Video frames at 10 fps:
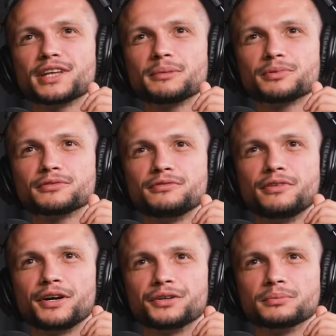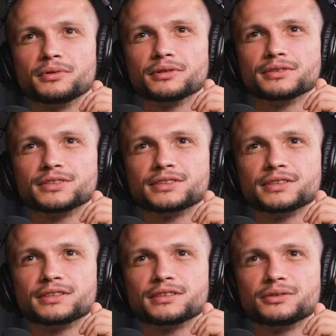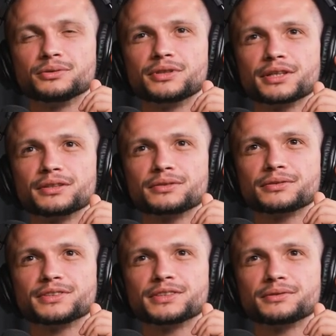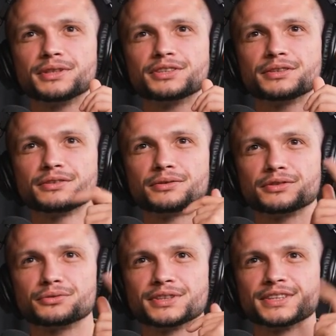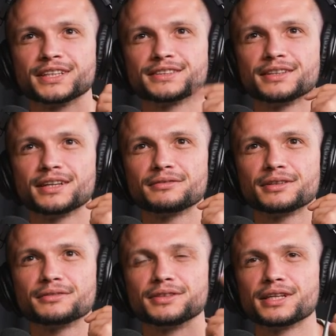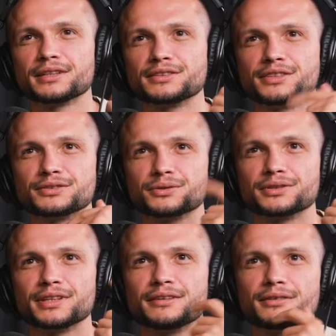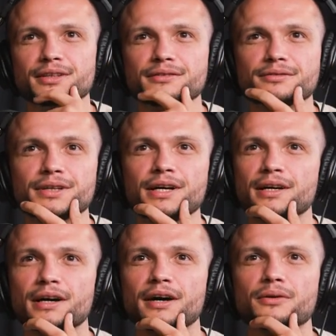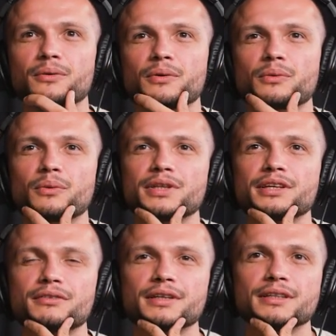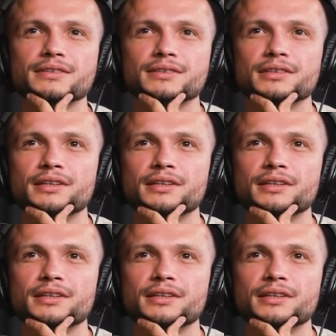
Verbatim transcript: type of variables uh, do you take into consideration in order to assess the level of intelligence or the level of i don't know whatever else